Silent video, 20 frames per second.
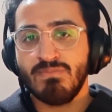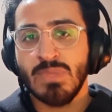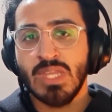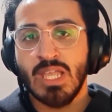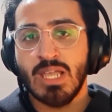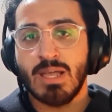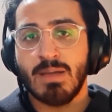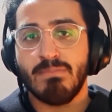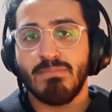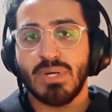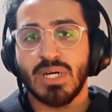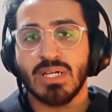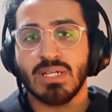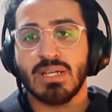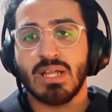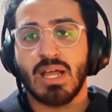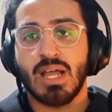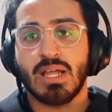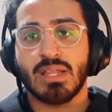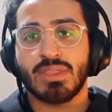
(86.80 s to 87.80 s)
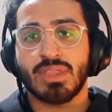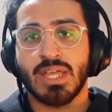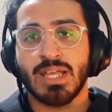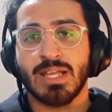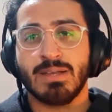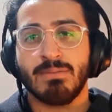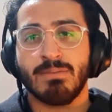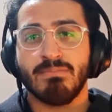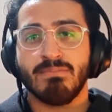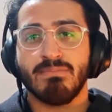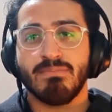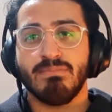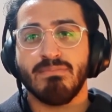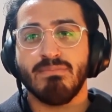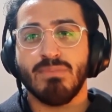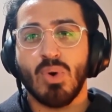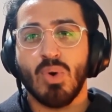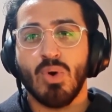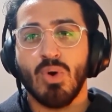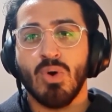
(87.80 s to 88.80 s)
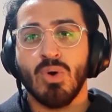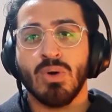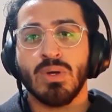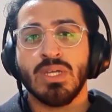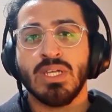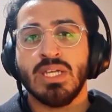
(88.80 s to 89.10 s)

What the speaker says: but I think more